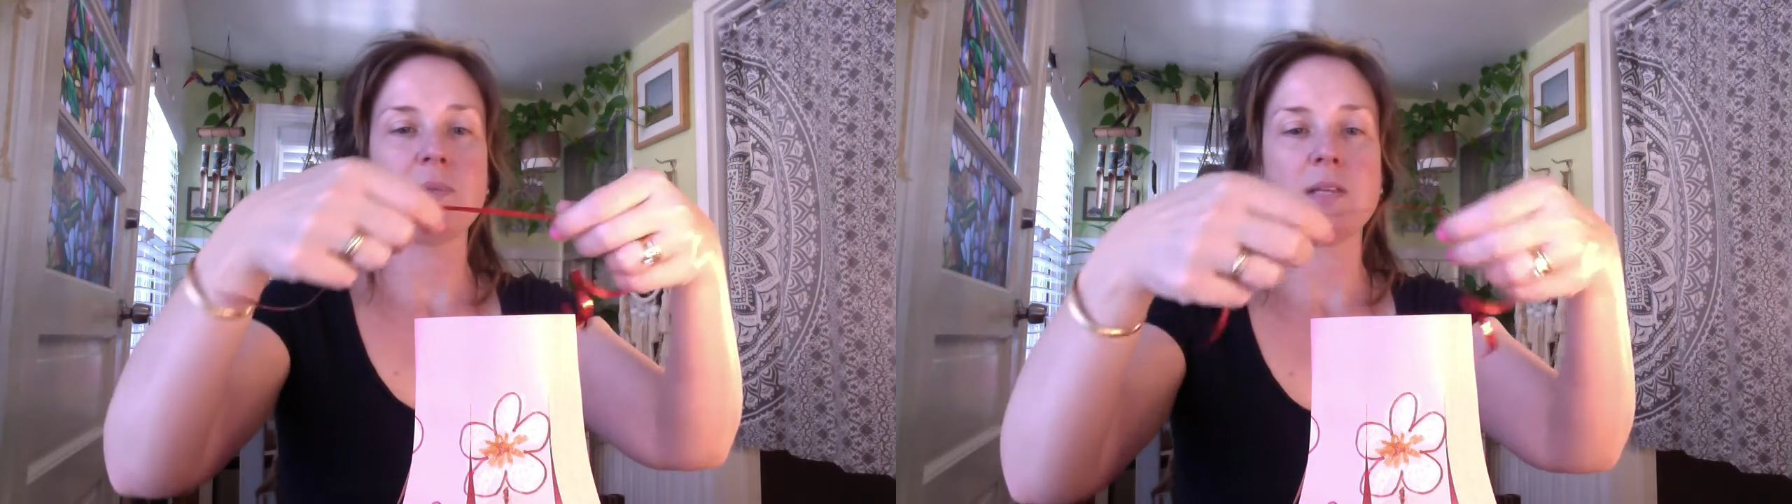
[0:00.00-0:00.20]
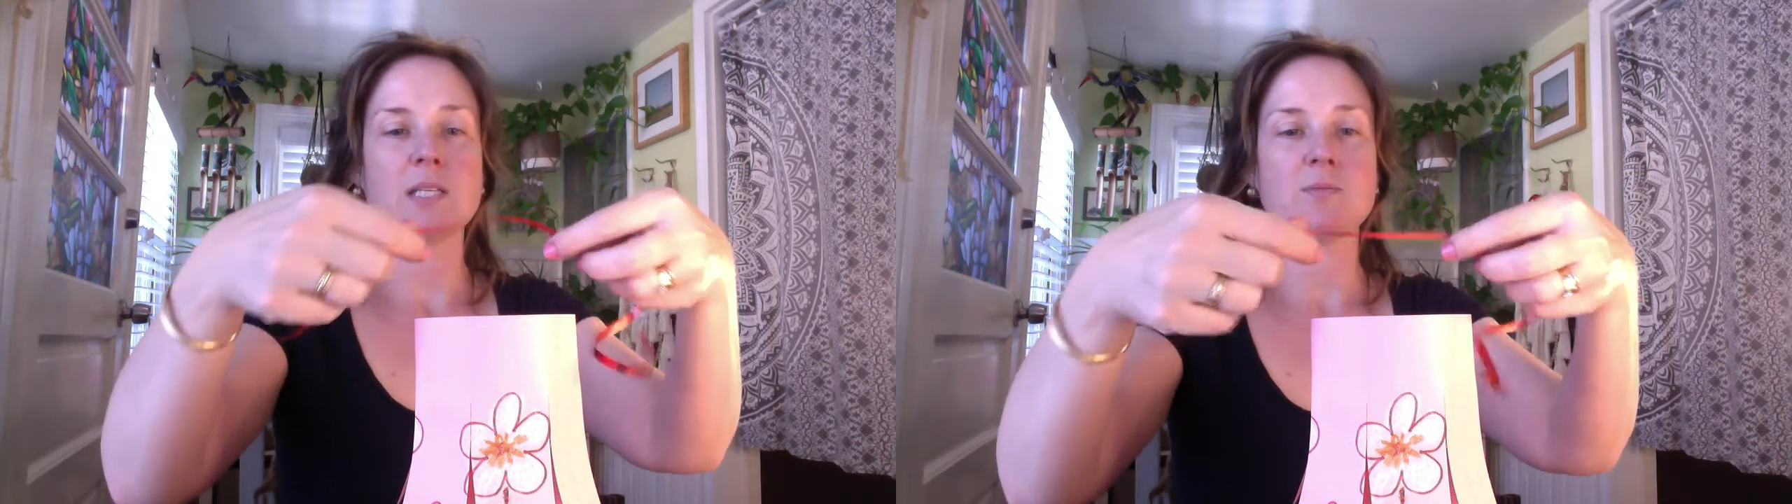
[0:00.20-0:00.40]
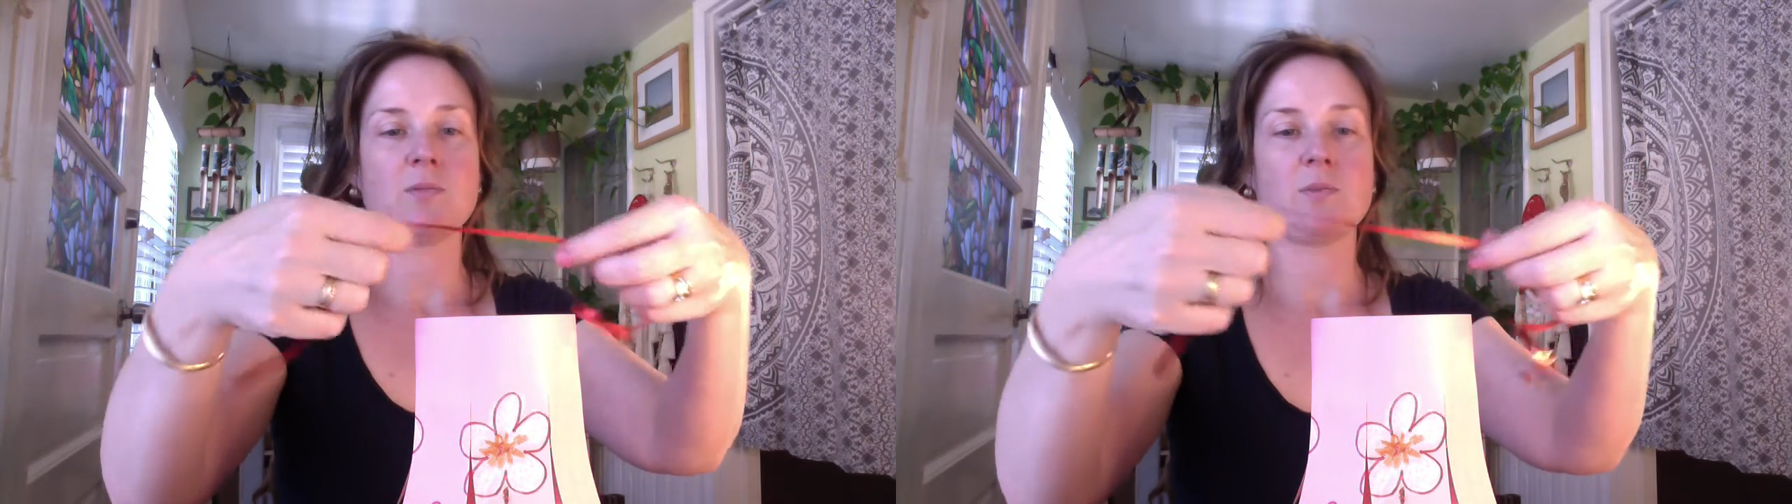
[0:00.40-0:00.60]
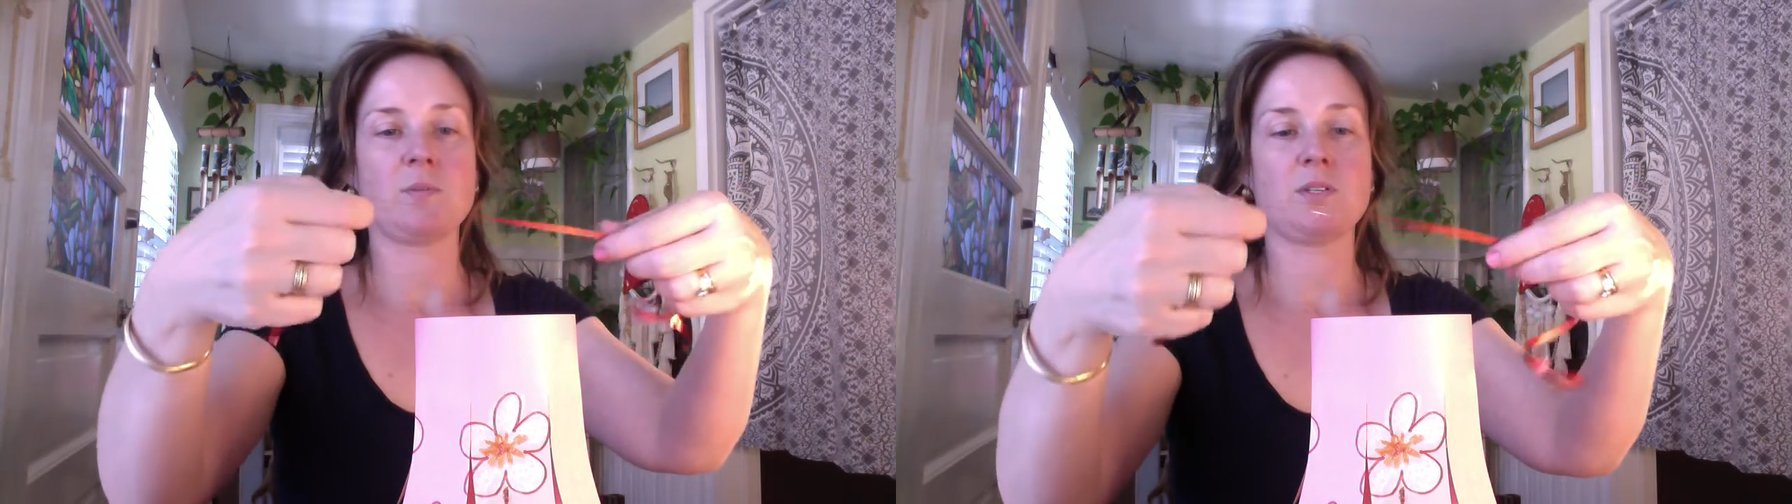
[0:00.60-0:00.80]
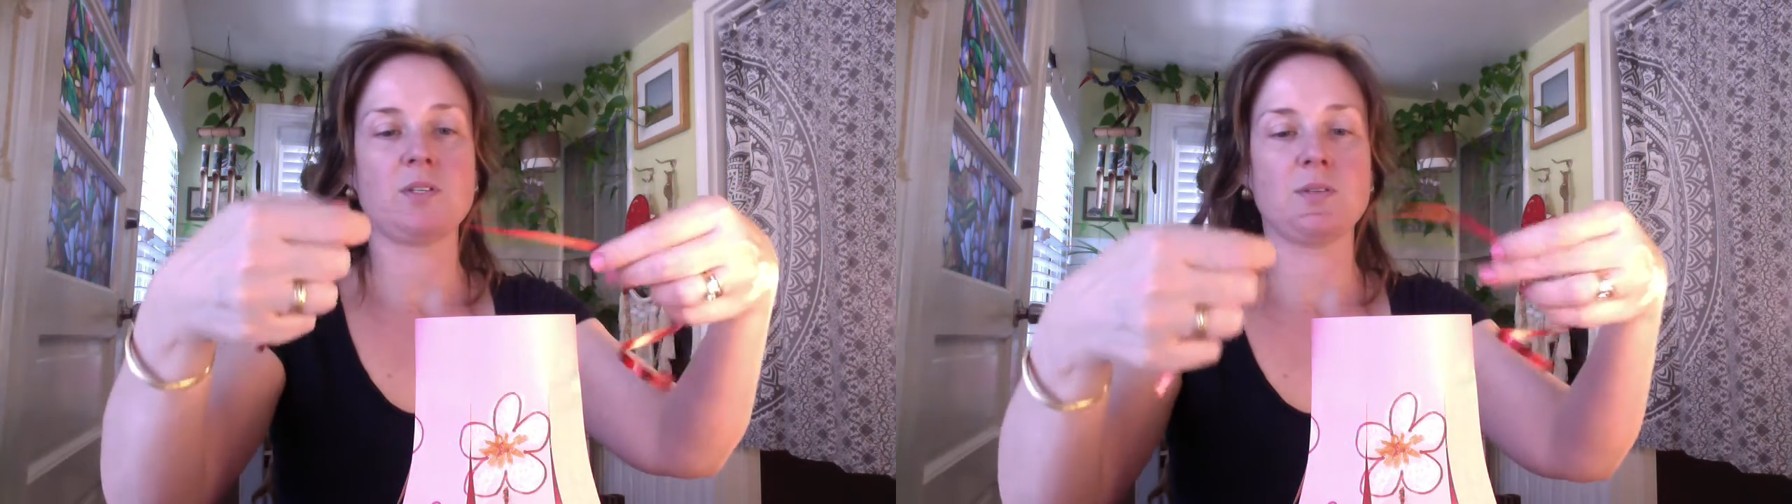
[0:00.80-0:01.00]
but that's what we
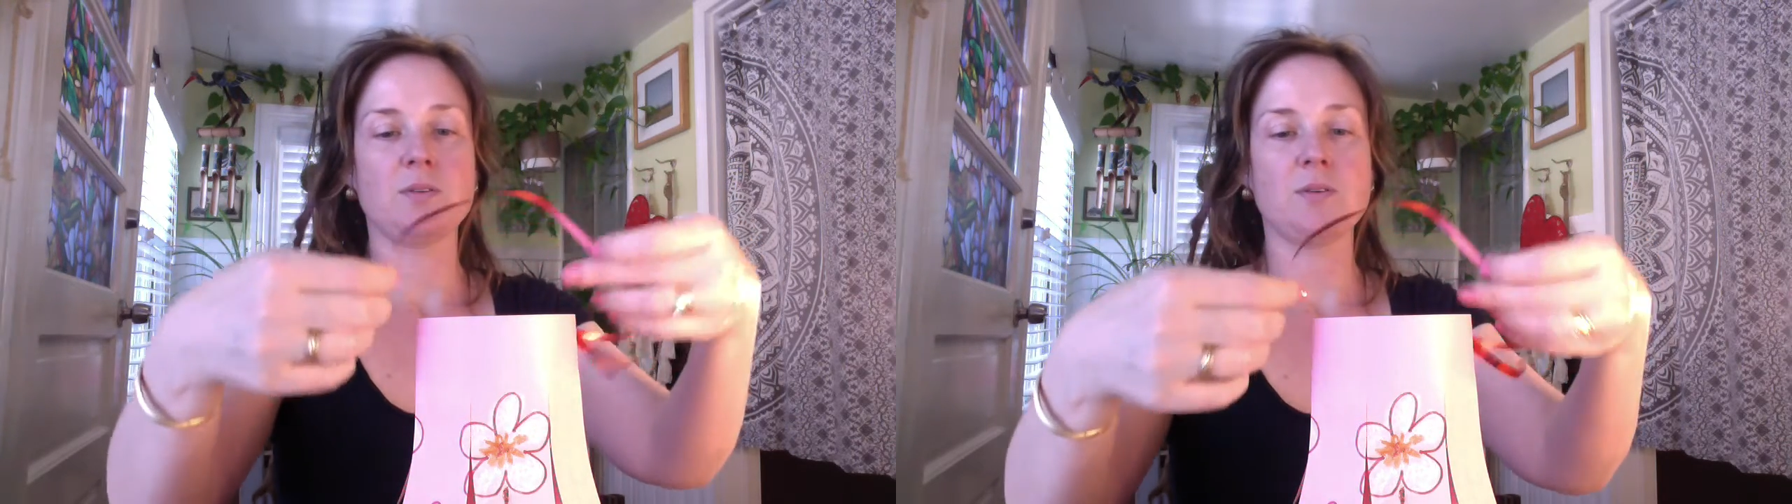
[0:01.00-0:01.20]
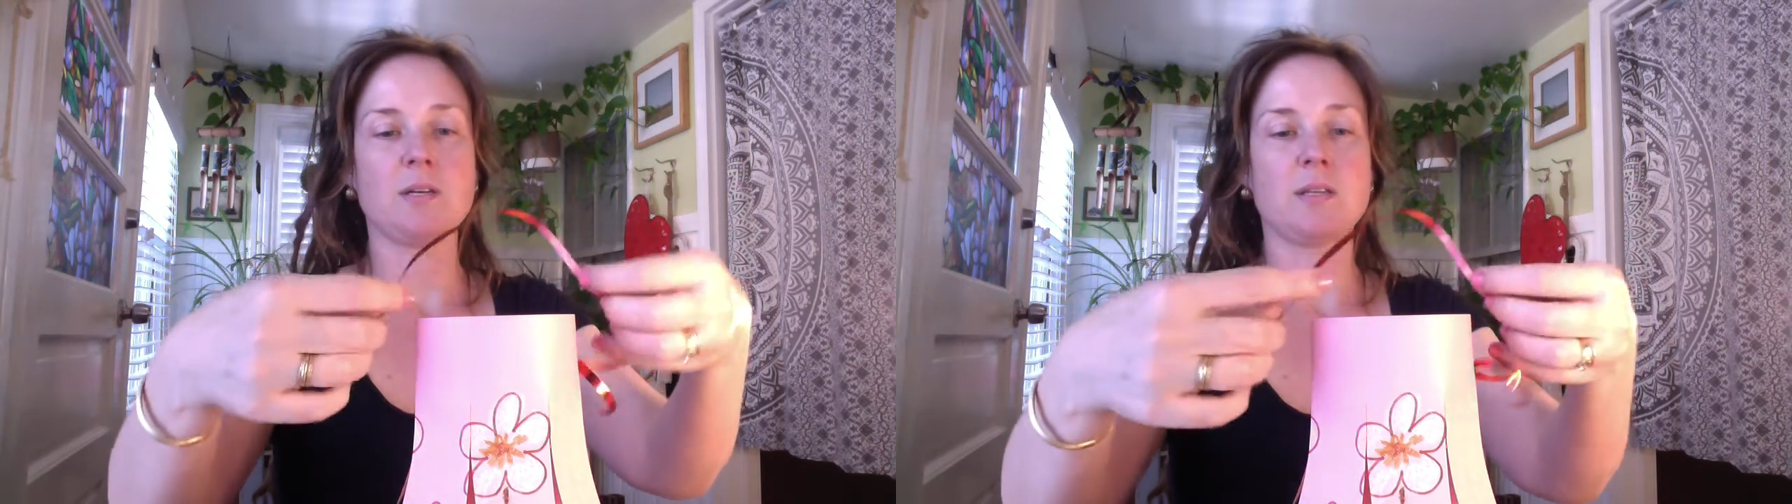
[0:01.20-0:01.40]
would do.